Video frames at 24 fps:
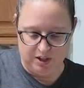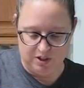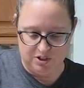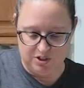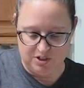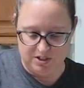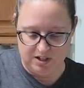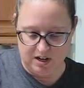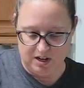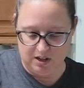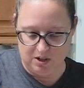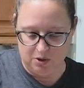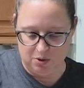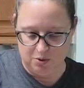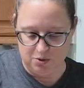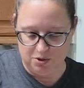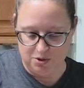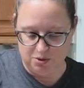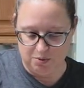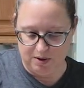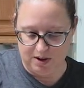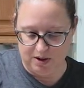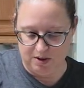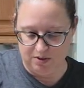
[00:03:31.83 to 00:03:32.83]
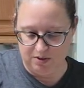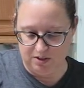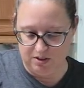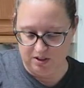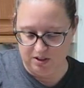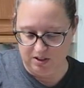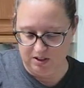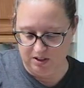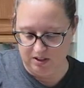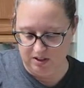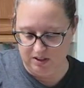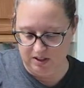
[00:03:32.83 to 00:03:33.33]
that just kind of goes around
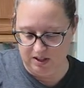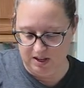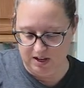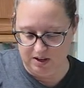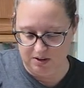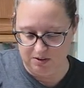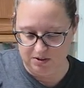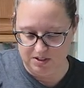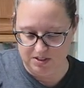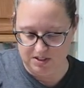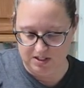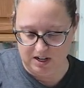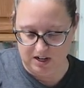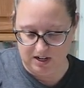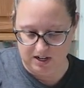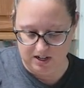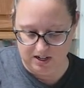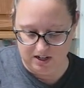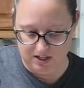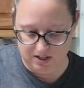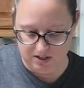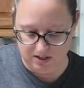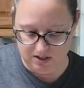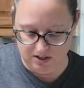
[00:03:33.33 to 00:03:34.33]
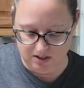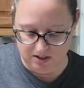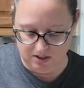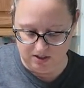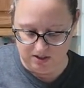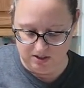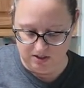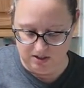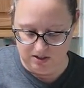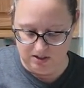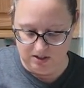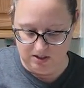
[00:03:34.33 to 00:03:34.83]
the outside
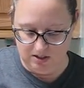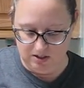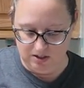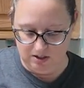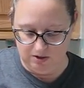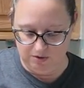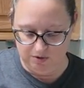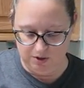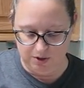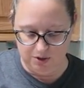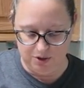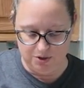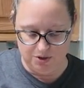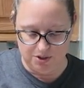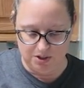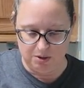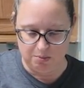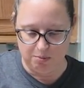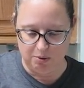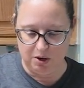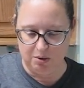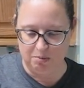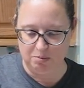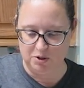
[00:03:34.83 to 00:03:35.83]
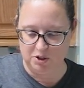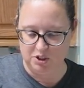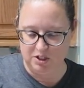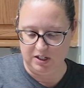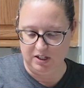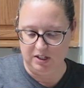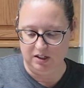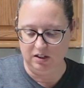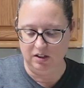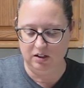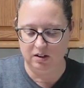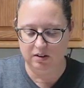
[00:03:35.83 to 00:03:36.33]
if you're using a bread
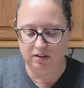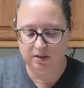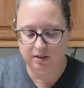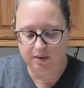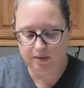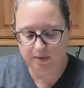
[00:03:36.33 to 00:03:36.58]
machine.